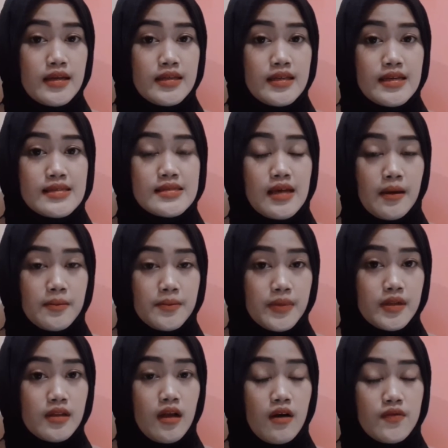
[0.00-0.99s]
the
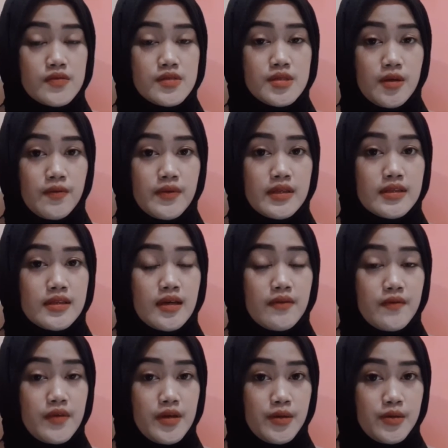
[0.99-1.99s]
example of job
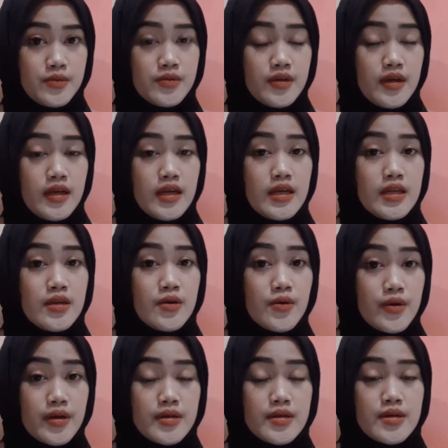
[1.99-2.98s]
interview in
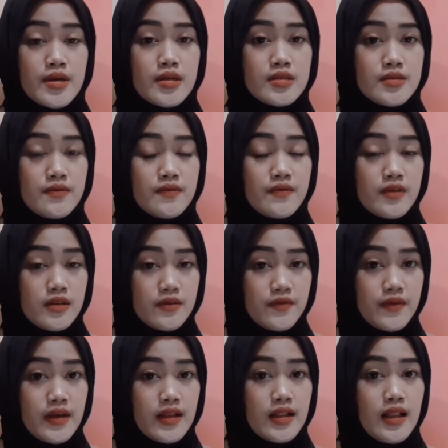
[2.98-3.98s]
order to
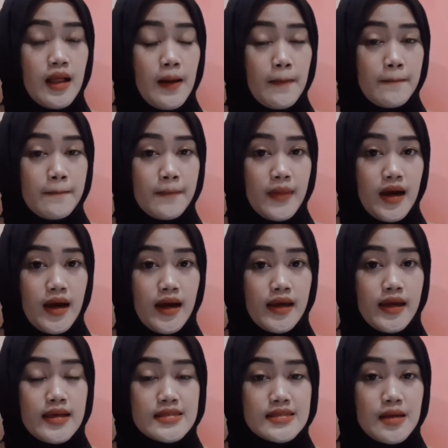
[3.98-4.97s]
fulfill
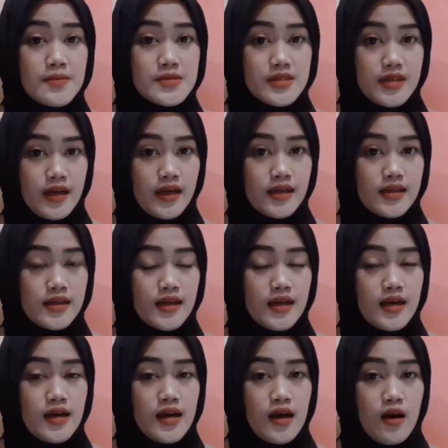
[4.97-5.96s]
my subject
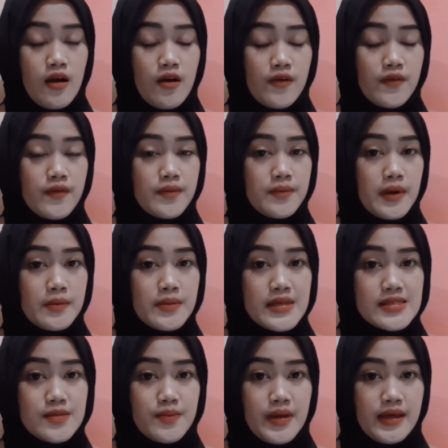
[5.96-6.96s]
of
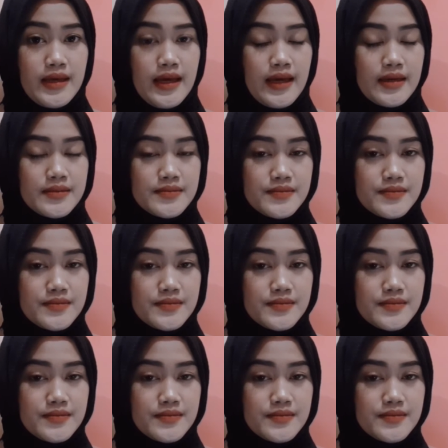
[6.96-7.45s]
public speaking.